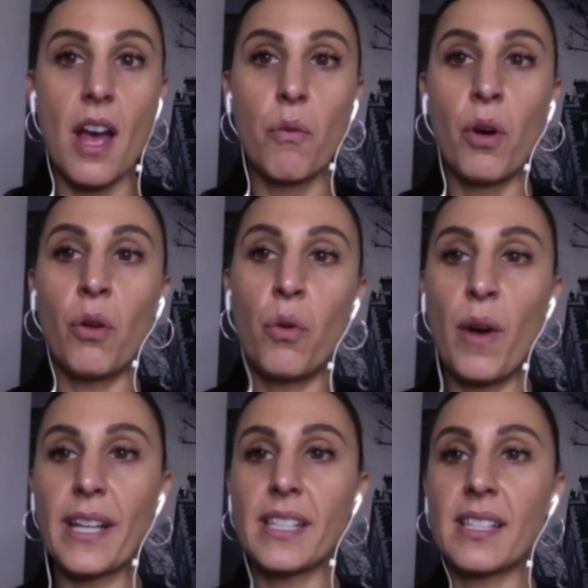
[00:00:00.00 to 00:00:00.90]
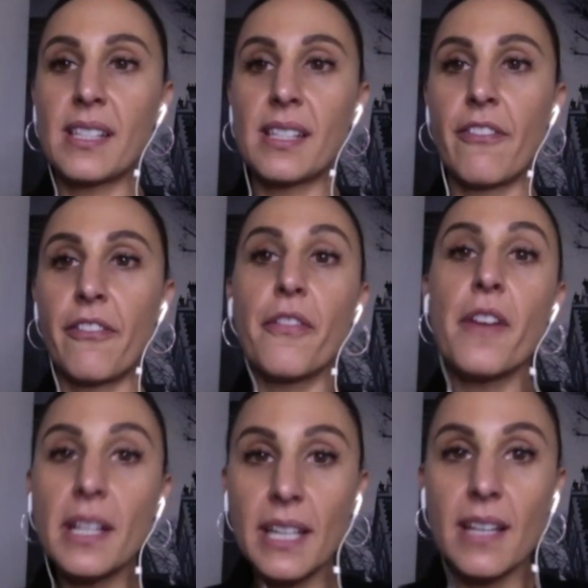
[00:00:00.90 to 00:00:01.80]
were always
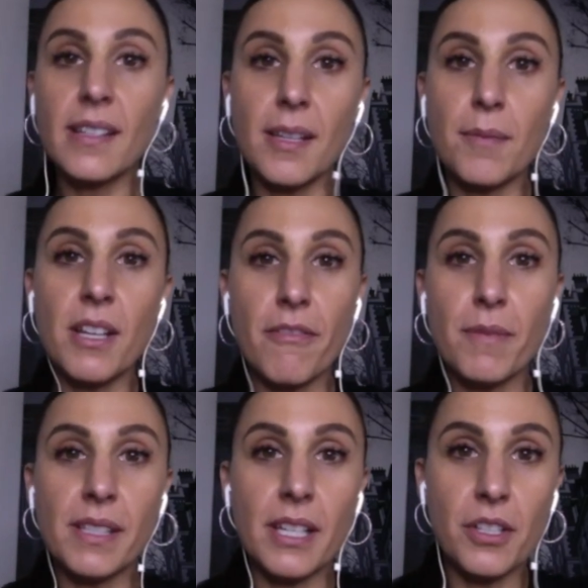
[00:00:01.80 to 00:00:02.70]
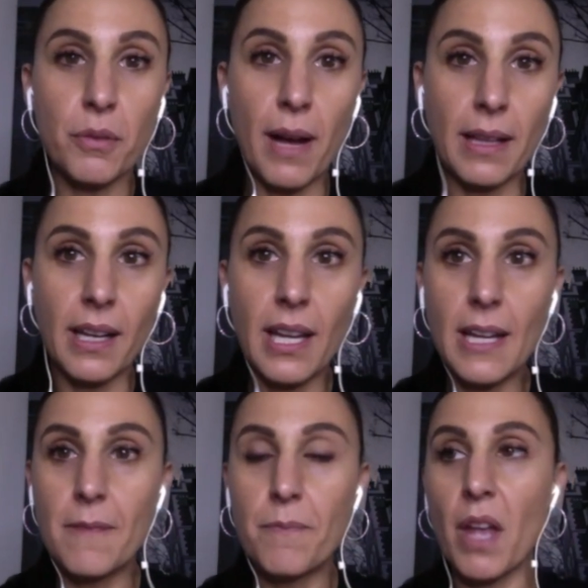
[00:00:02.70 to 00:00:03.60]
fairly accepting of my sexuality.